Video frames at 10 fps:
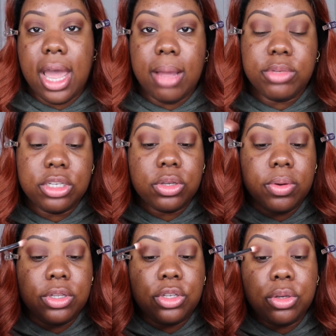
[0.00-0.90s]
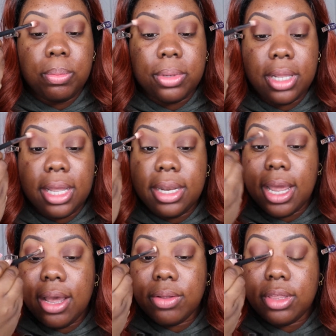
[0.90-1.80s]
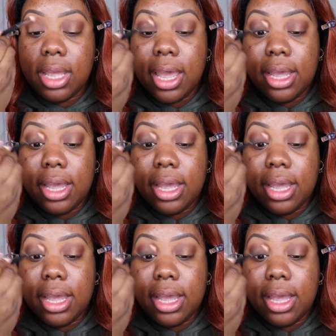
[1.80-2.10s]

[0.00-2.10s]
I'm just going to blend out the